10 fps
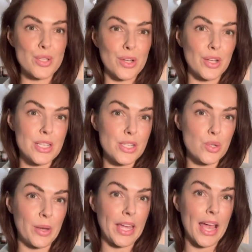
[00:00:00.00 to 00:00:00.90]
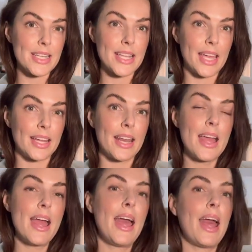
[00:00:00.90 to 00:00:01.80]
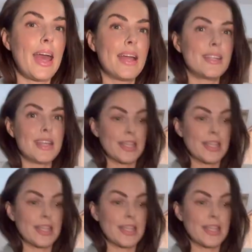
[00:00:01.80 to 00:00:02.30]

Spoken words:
So I got this in 2018 and